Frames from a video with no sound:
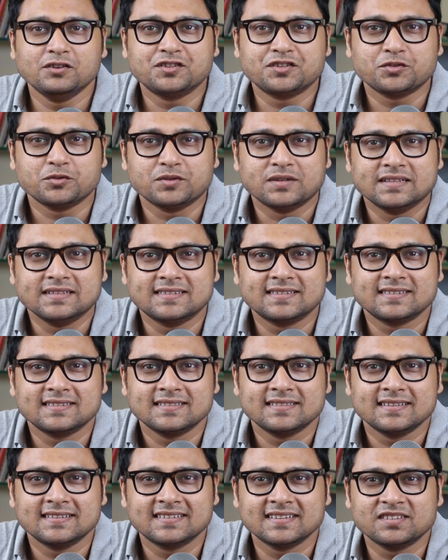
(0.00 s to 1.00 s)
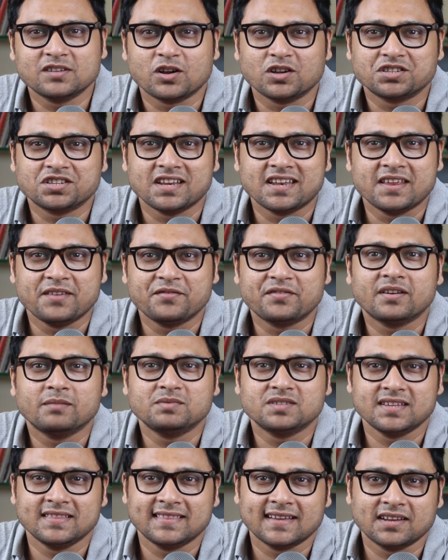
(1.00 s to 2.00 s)
students, this is Ashani from
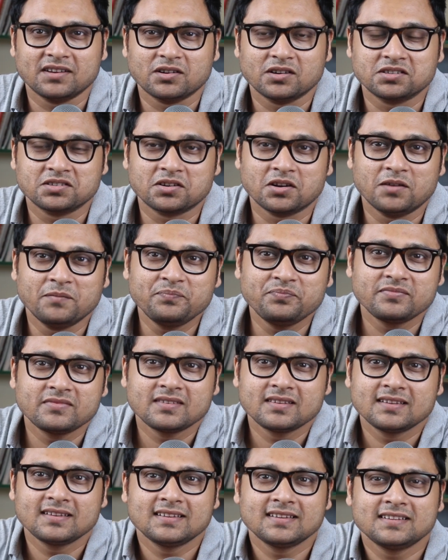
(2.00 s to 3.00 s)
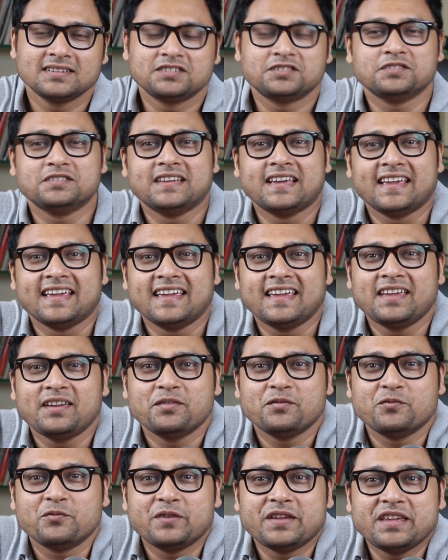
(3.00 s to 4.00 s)
Cheenta.com. Today,
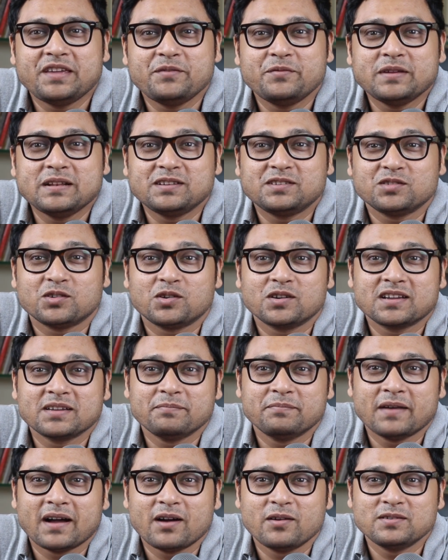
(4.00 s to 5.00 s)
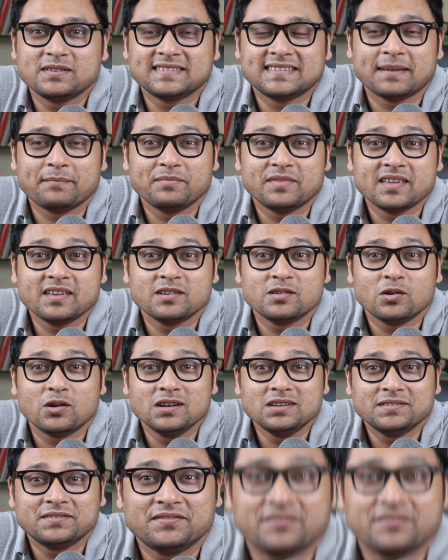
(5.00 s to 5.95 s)
we will talk about something called